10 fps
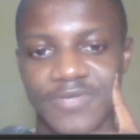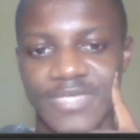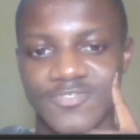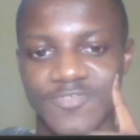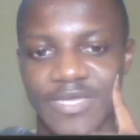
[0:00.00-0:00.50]

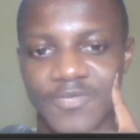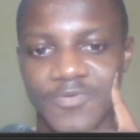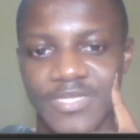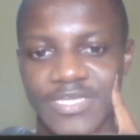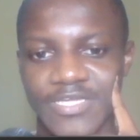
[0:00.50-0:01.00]
right? So my
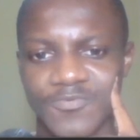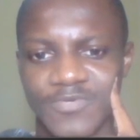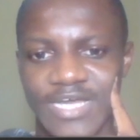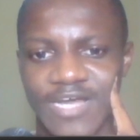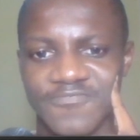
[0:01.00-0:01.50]
queen
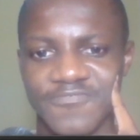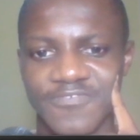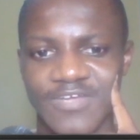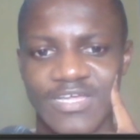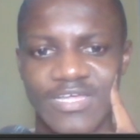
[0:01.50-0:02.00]
would
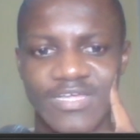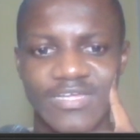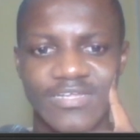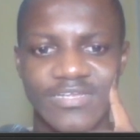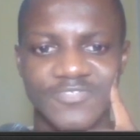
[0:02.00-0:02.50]
have
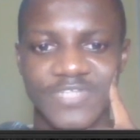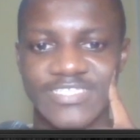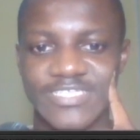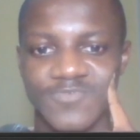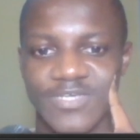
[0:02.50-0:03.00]

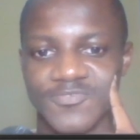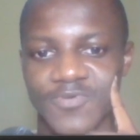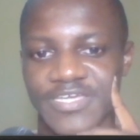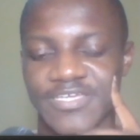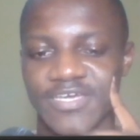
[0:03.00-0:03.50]
literally just one
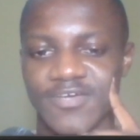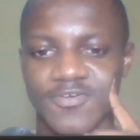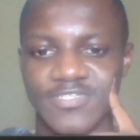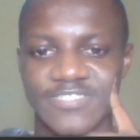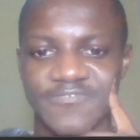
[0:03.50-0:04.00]
square here
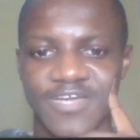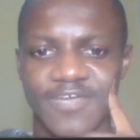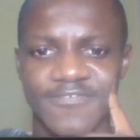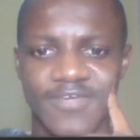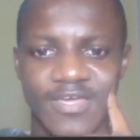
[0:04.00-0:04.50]
on
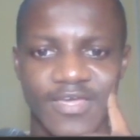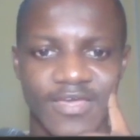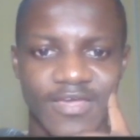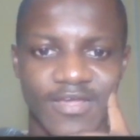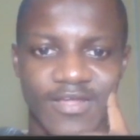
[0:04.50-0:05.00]
d5,
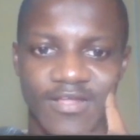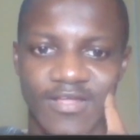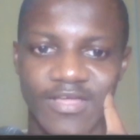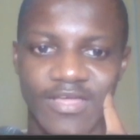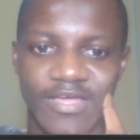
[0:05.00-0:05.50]

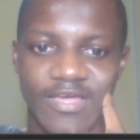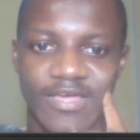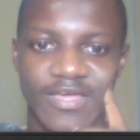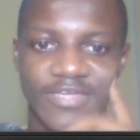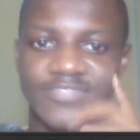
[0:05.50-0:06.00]

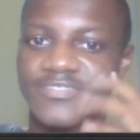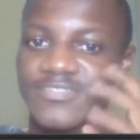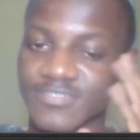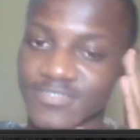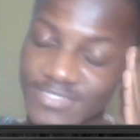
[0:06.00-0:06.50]
and
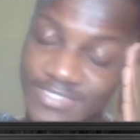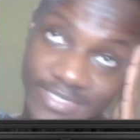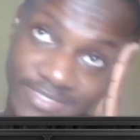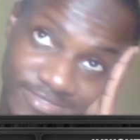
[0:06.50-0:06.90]
is there any